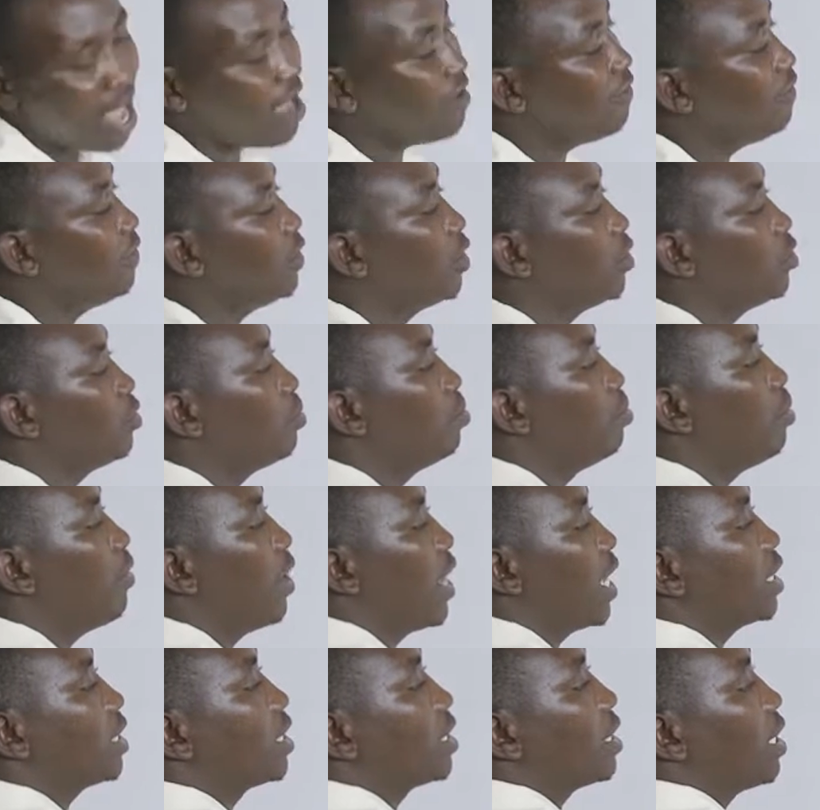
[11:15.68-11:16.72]
have 2
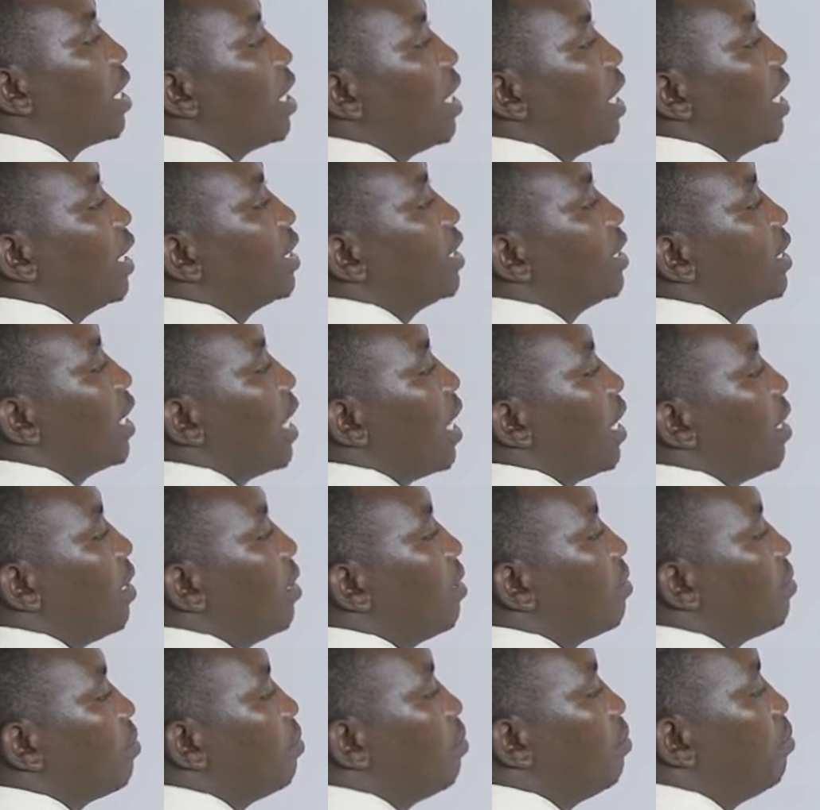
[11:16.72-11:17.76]
points, let's
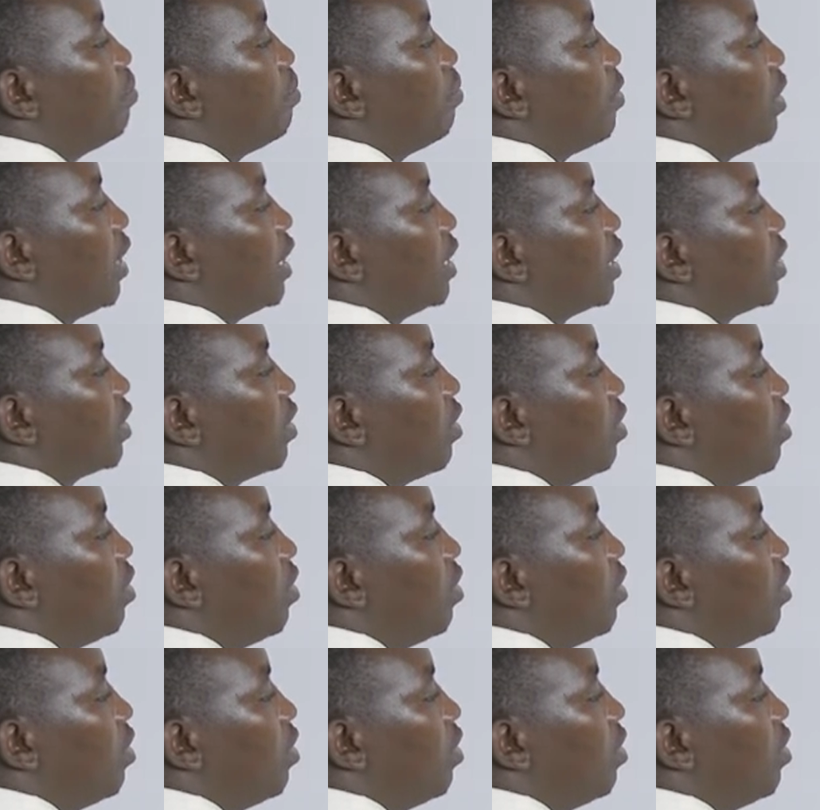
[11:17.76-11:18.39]
say point